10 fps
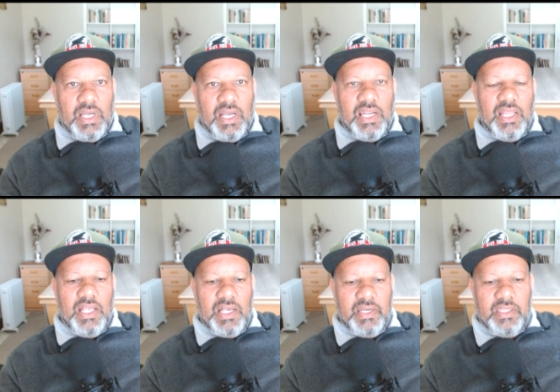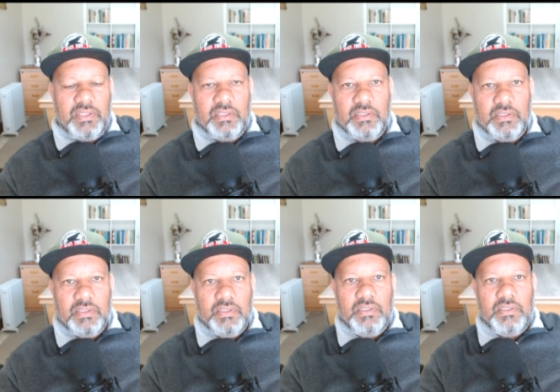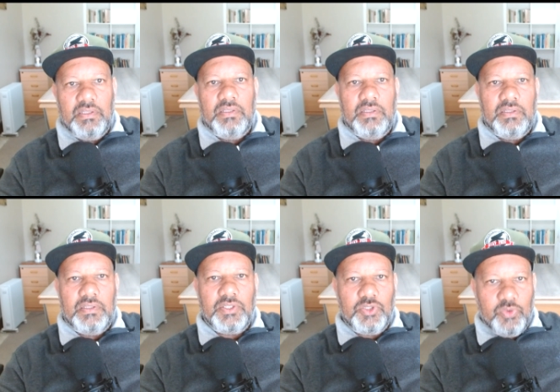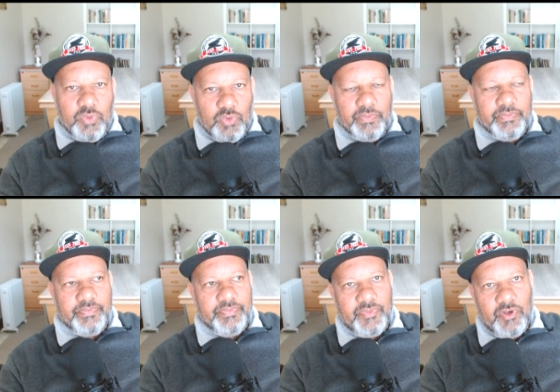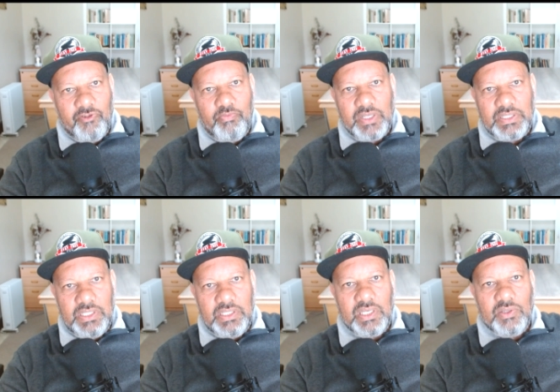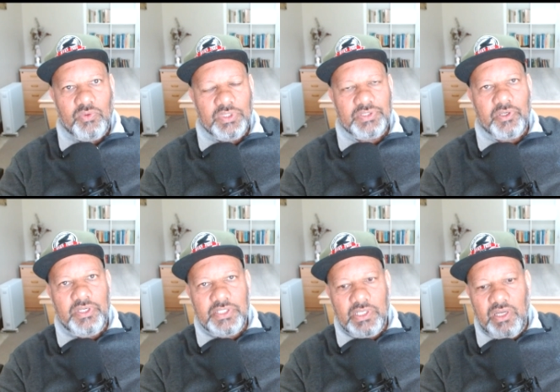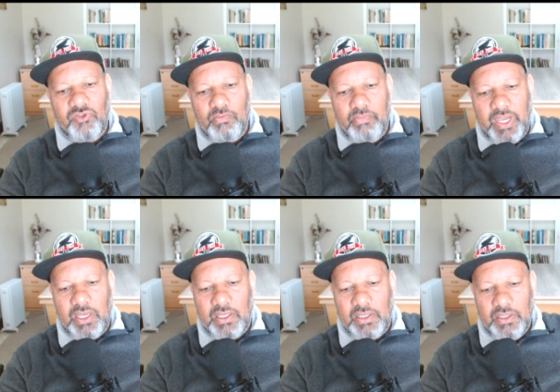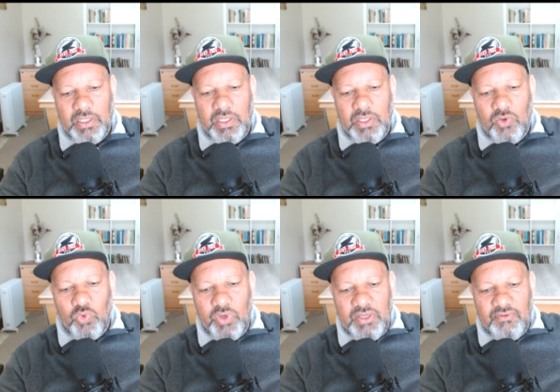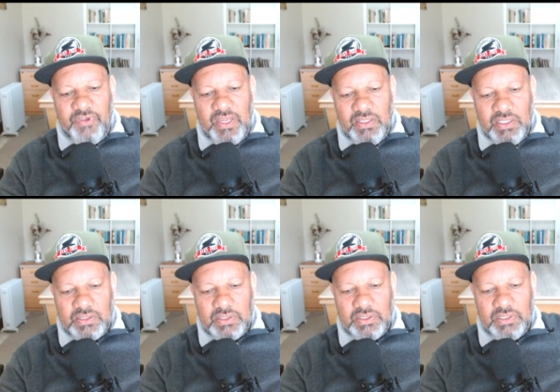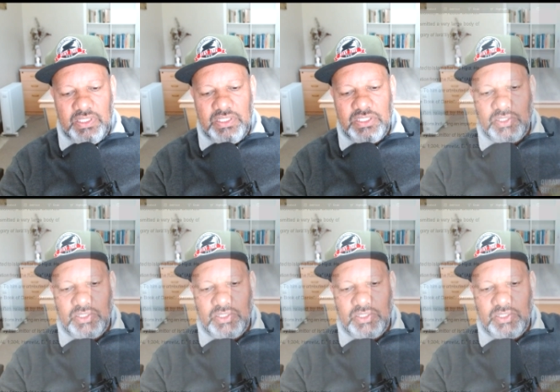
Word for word: al Harith, the Jew of Medina, who was originally from Mecca, who invented these